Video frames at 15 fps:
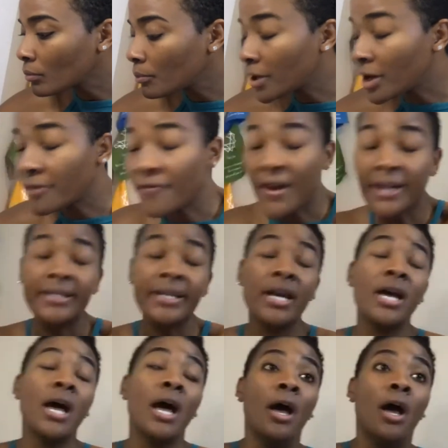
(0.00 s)
Perfect.
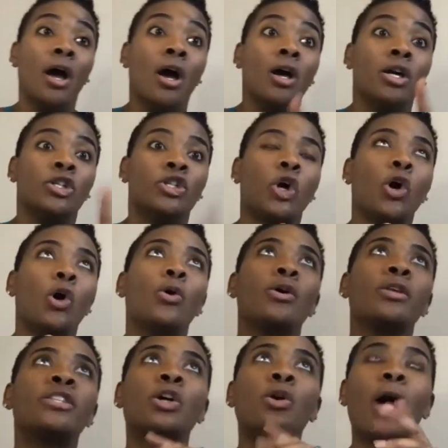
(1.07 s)
So
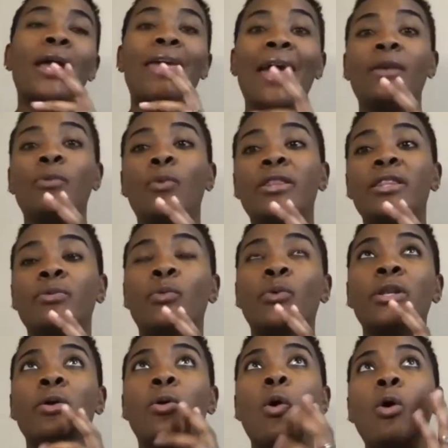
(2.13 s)
again, with
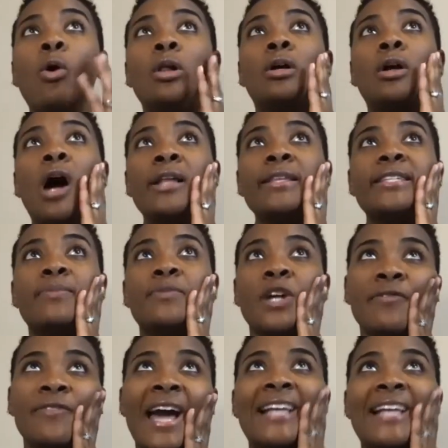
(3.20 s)
the whole concept
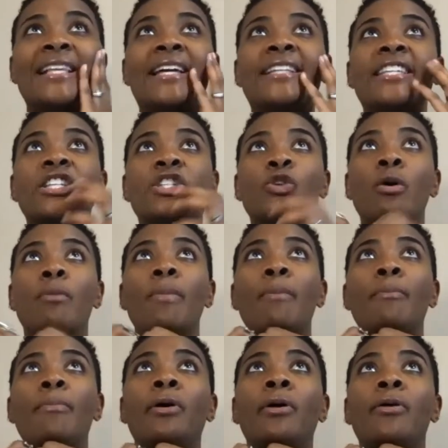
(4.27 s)
of gaslighting, so
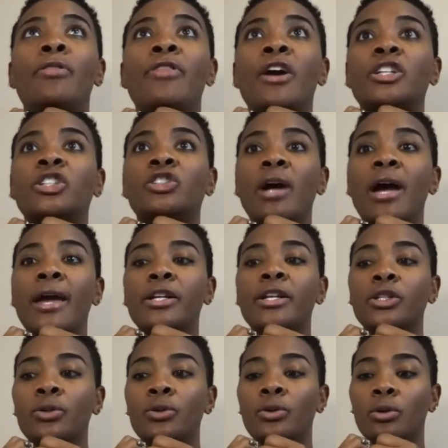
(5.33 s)
remember, they're trying
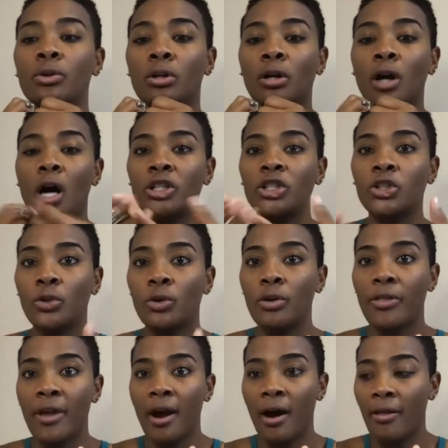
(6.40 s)
to control
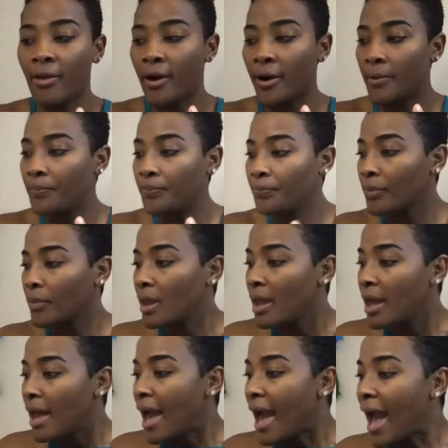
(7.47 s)
the other.
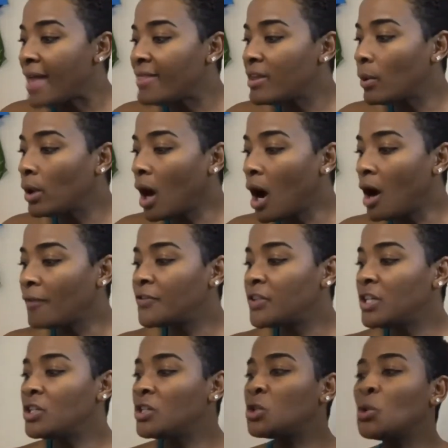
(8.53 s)
And they will
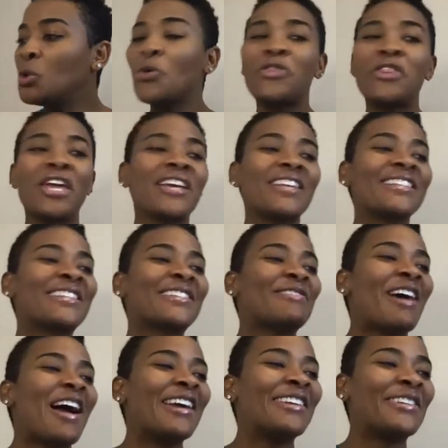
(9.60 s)
often do things
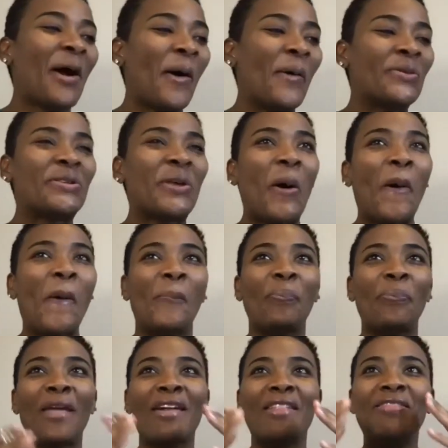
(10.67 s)
right now. So
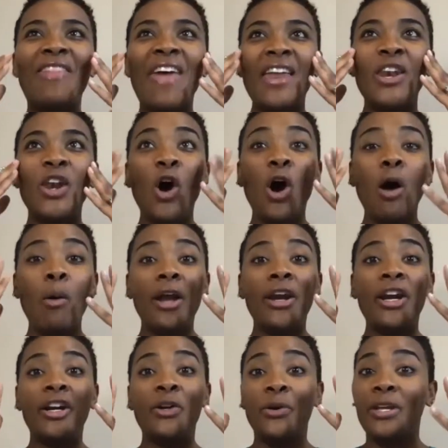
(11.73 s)
they know what
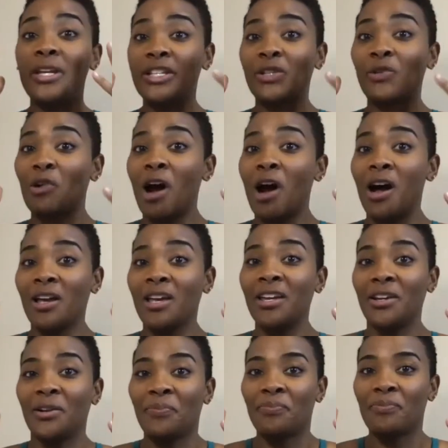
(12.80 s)
they're doing is wrong, you
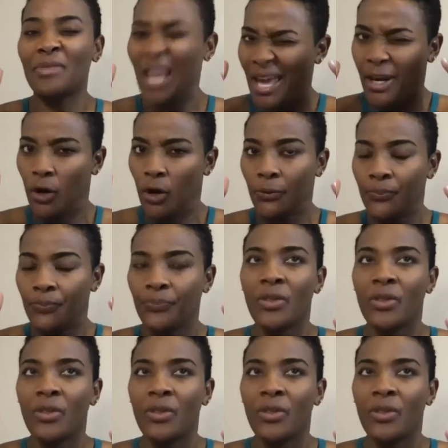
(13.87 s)
know, they know.